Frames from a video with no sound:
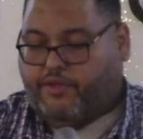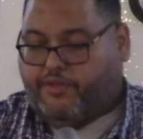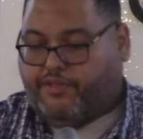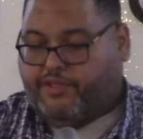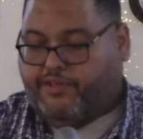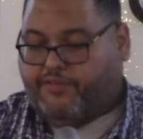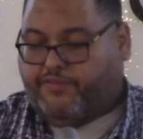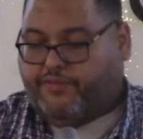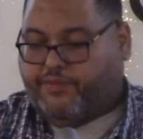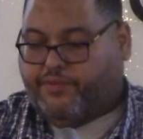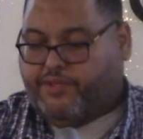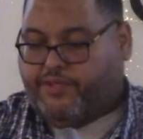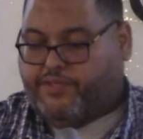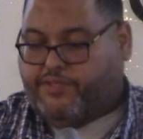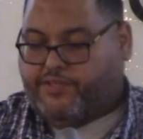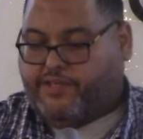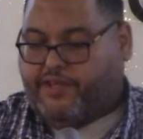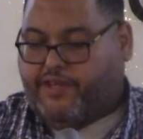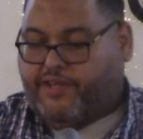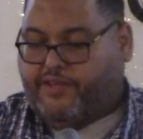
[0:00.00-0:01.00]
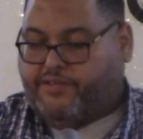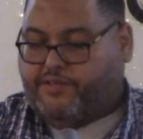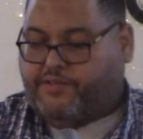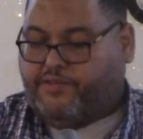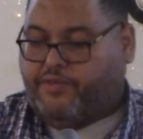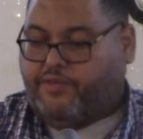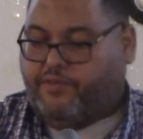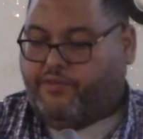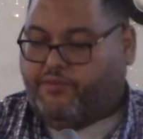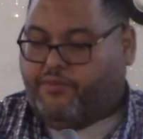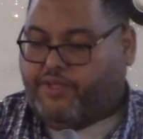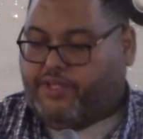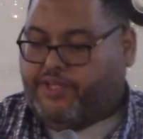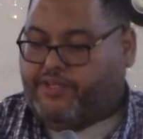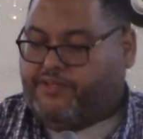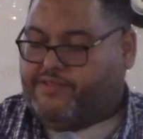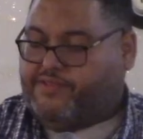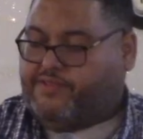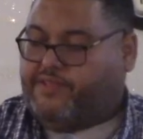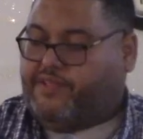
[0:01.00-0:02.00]
Therefore, he says, when
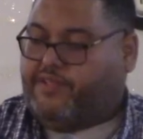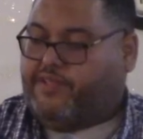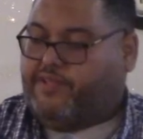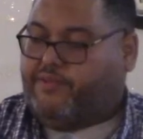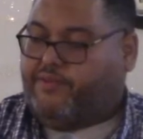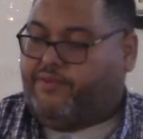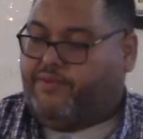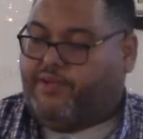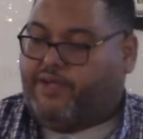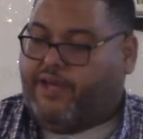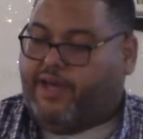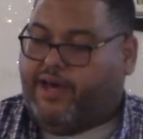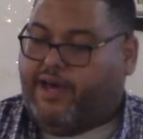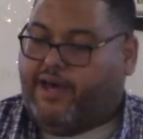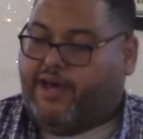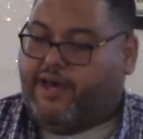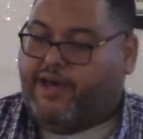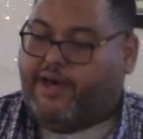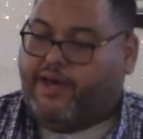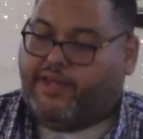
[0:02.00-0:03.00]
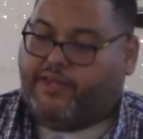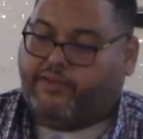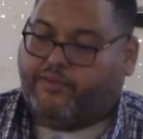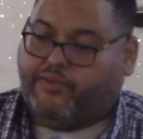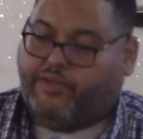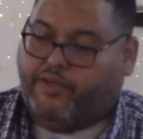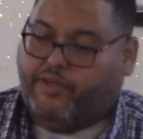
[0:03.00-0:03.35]
he ascended on high,